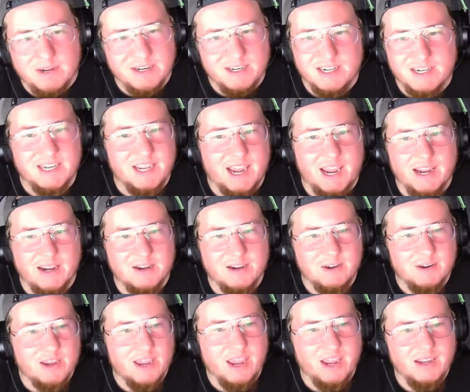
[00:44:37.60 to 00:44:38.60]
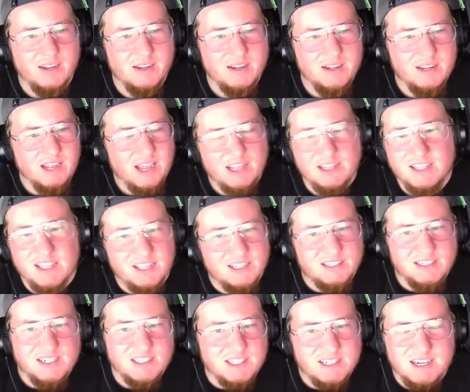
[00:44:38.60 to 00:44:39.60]
to DK, okay? And
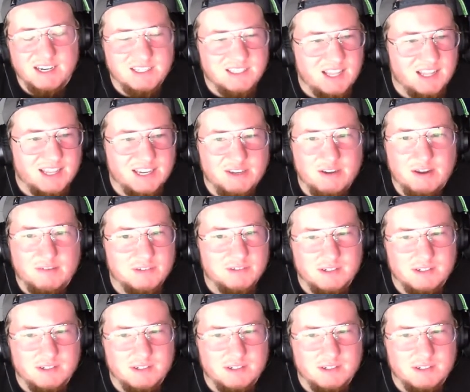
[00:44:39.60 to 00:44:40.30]
listen, it's not like you